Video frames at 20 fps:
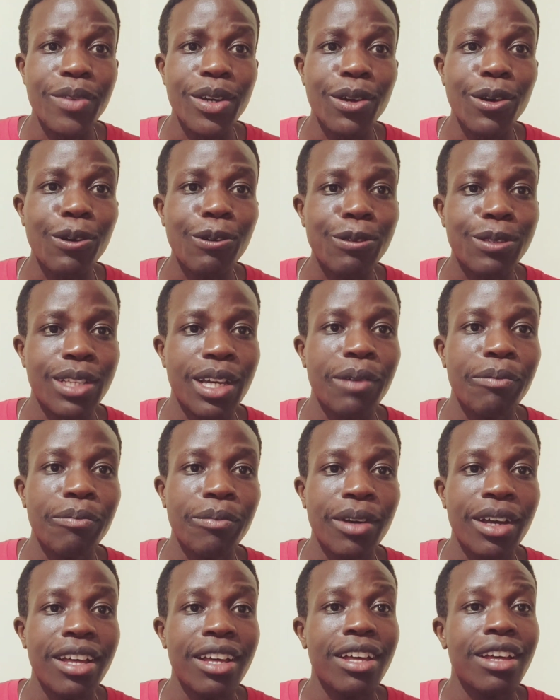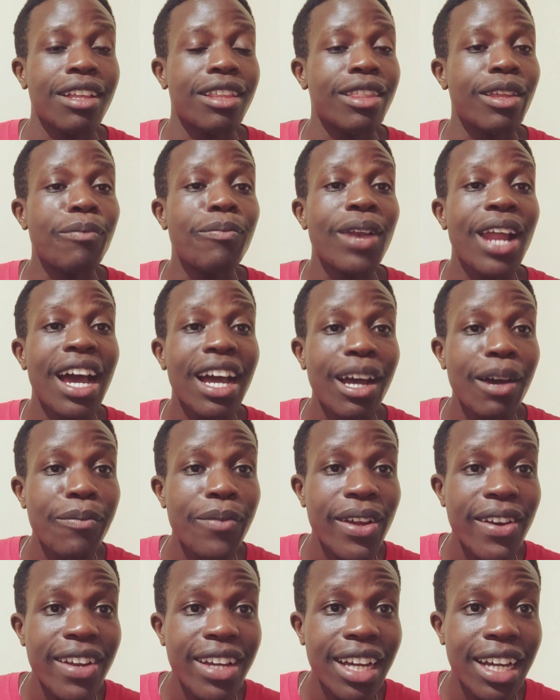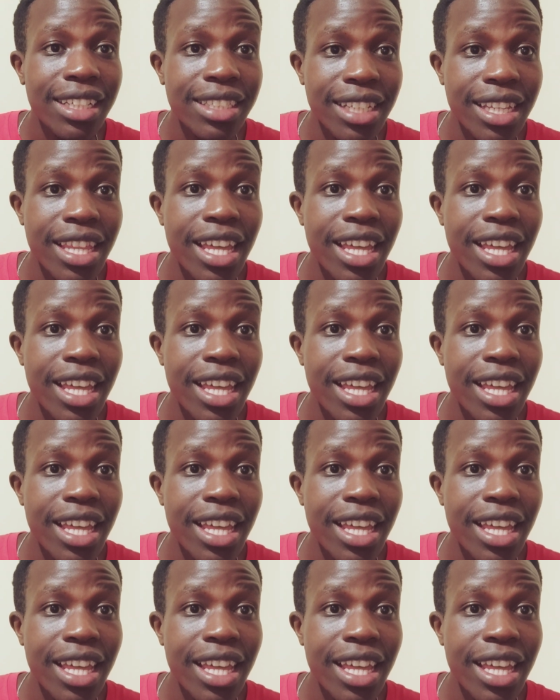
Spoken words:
because the black Americans